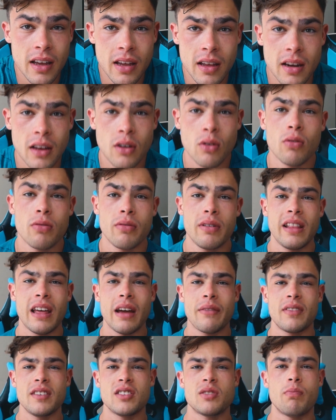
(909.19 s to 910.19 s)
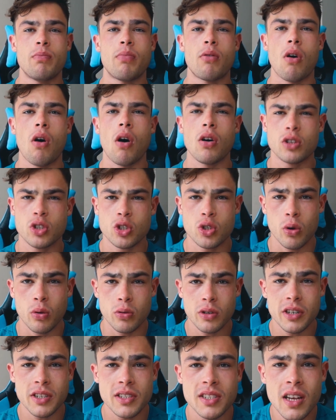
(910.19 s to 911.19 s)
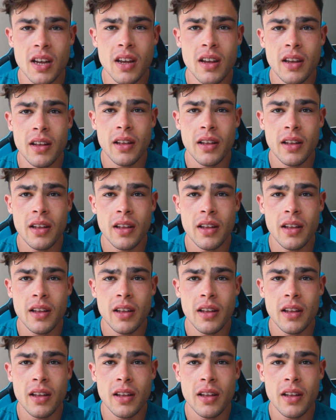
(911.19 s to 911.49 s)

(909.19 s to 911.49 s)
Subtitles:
I don't really have these broad shoulders,